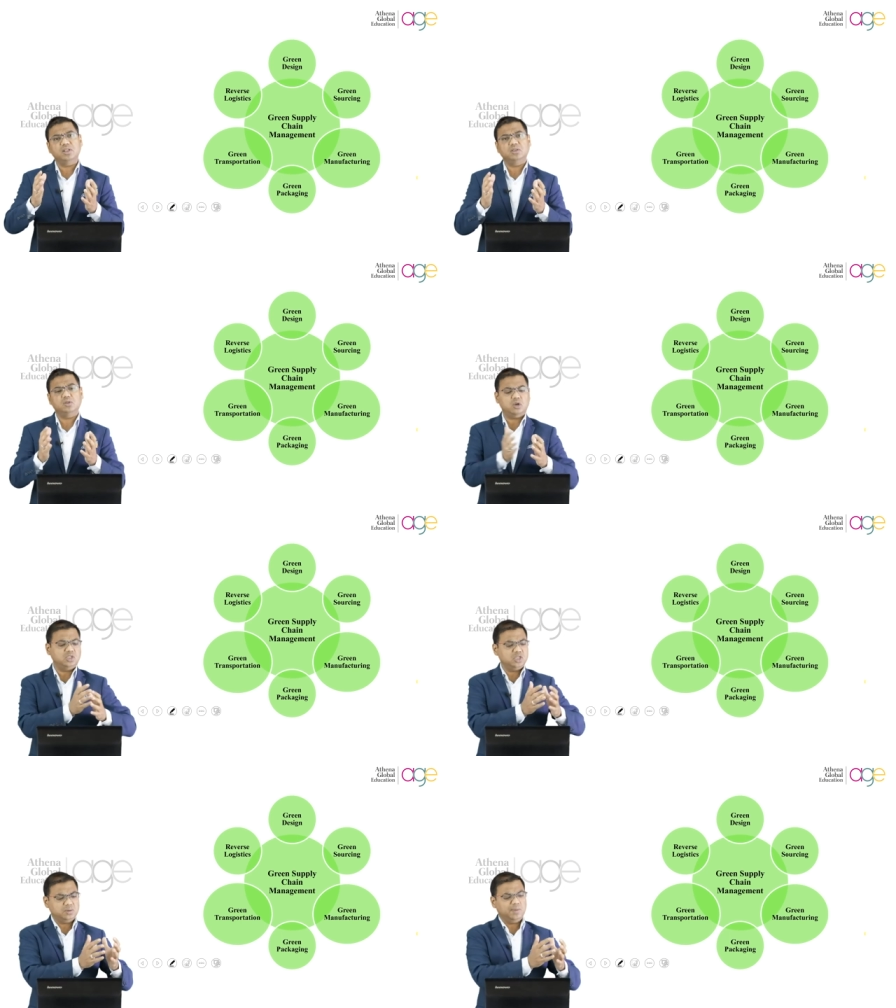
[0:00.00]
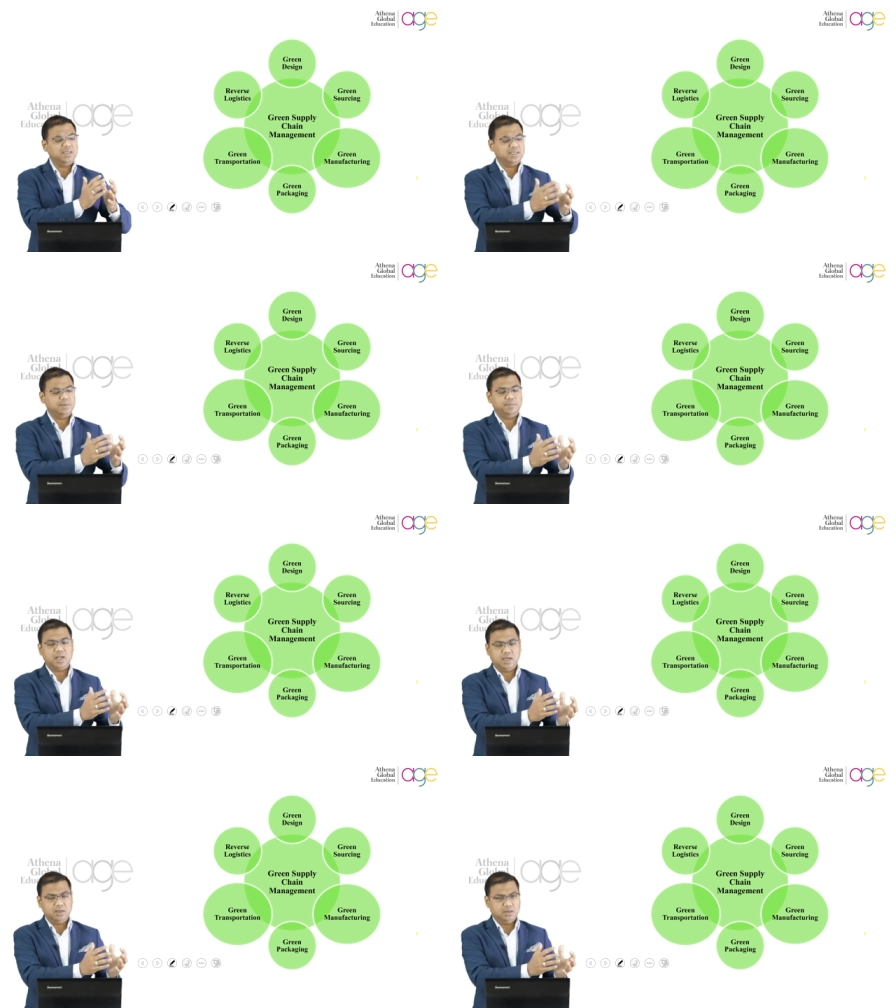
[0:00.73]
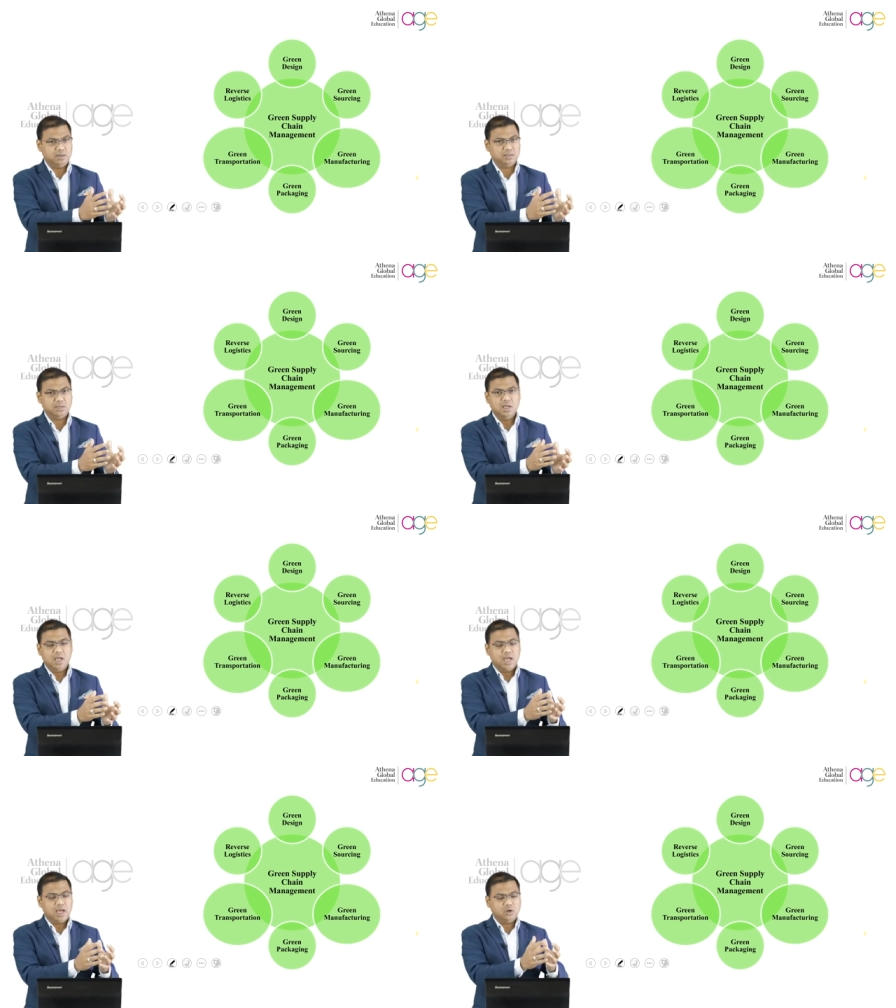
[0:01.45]
with not just my suppliers
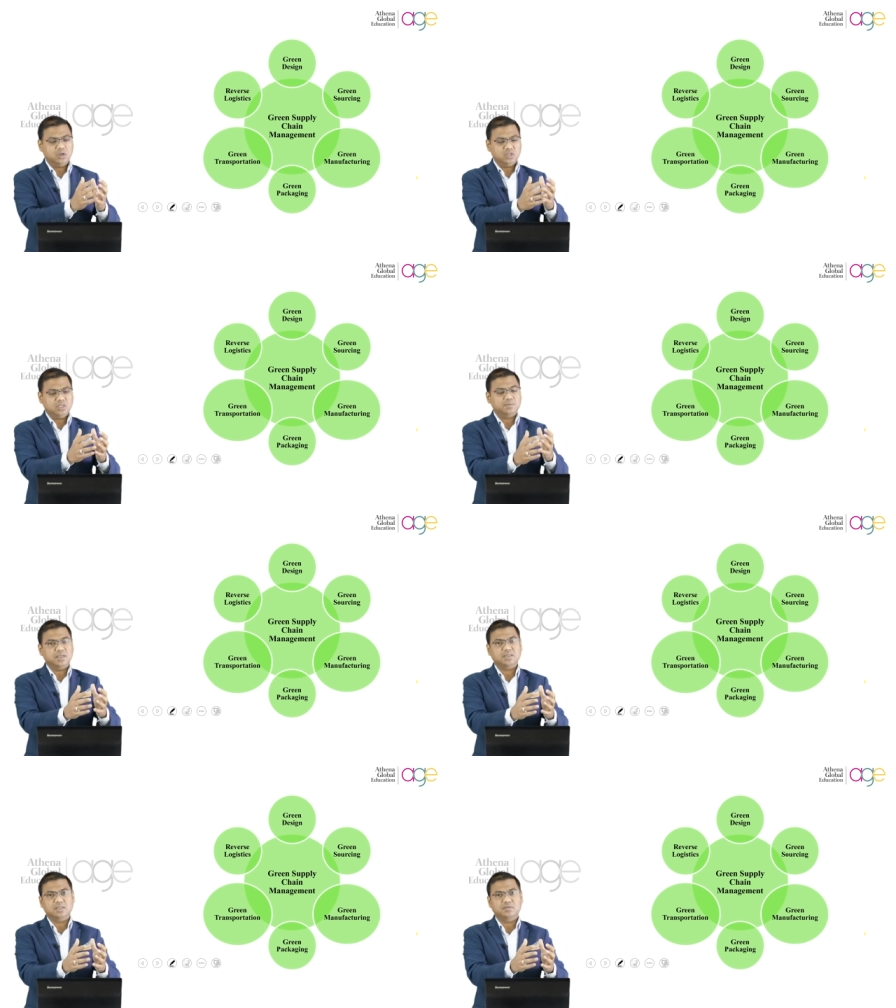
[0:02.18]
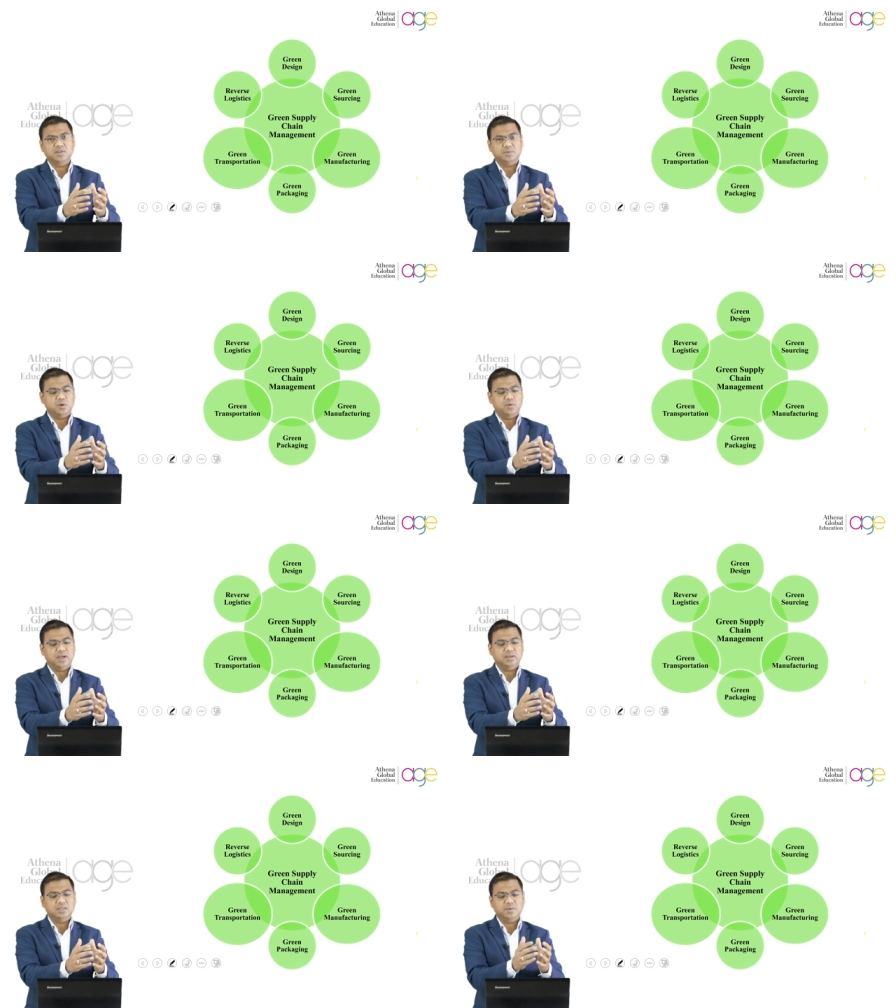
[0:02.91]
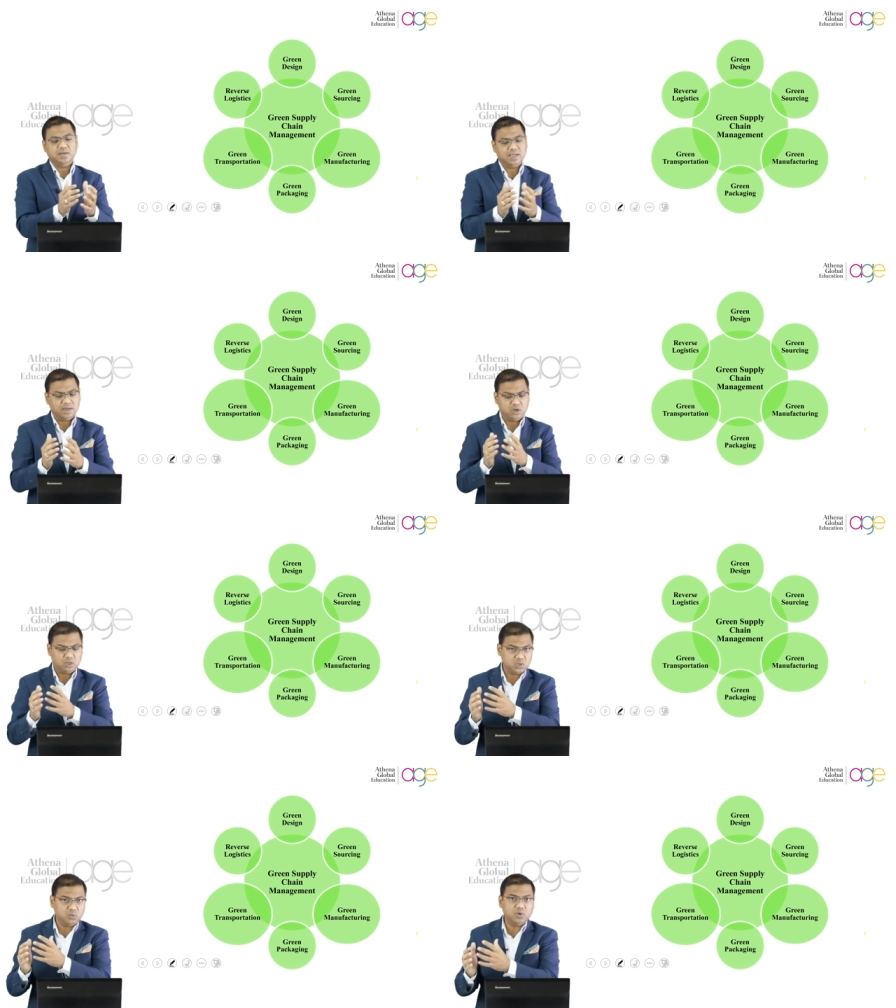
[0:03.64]
and not just my service providers, but can I
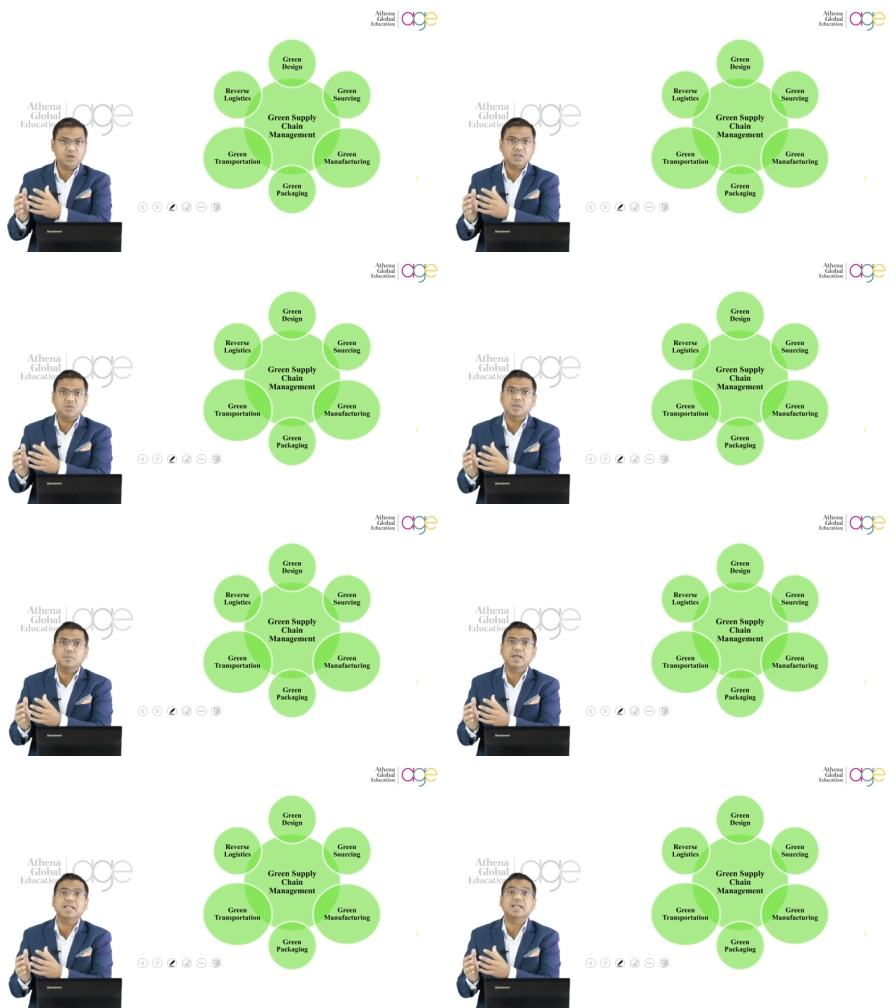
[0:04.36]
also work with my